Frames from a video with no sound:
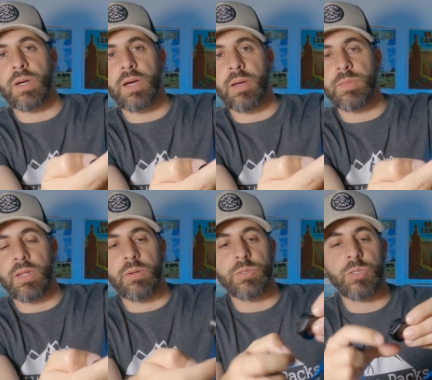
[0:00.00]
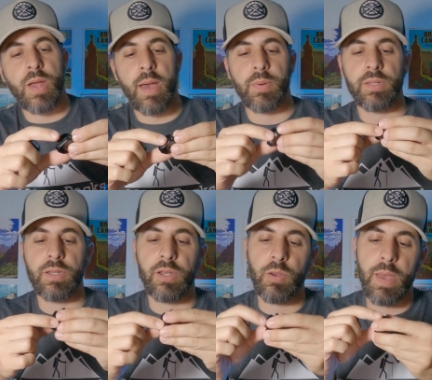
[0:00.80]
the strap
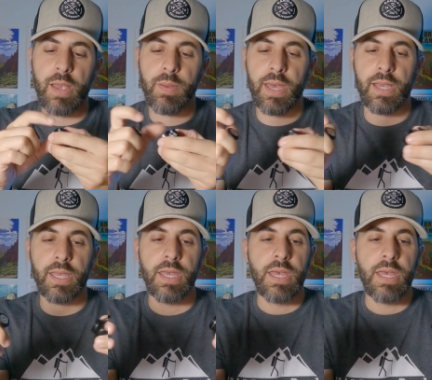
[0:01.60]
on your backpack.